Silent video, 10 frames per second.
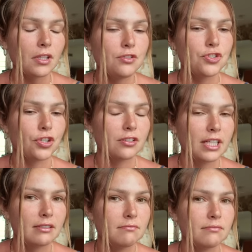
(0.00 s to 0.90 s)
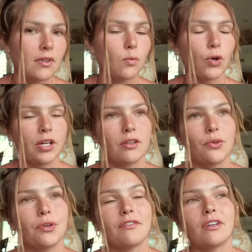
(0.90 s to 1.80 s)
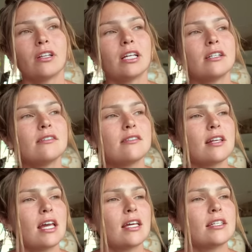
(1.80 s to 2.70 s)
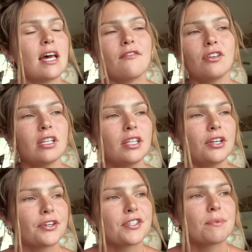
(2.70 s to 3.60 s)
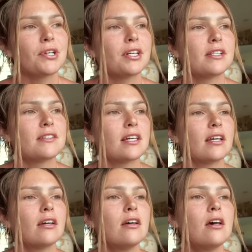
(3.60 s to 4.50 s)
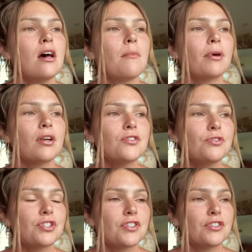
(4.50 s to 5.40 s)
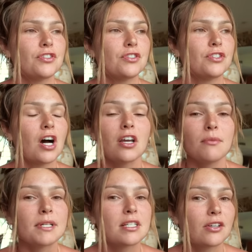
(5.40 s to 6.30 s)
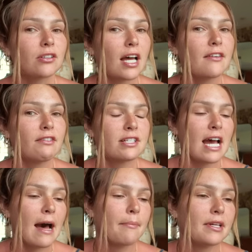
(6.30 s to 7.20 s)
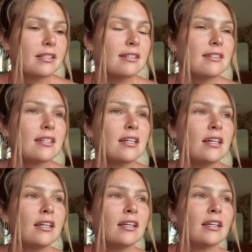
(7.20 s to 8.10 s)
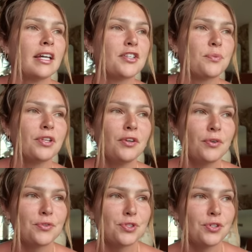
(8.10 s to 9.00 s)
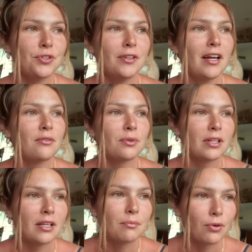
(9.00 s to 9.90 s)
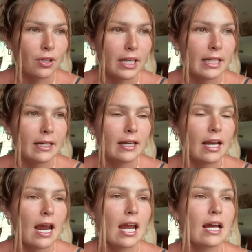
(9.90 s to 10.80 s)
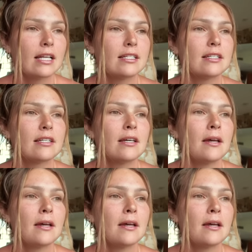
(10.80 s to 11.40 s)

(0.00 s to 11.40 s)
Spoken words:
journaling and working through your feelings and everything that you're experiencing, but also just documenting your life as it happens, is really crucial and really important and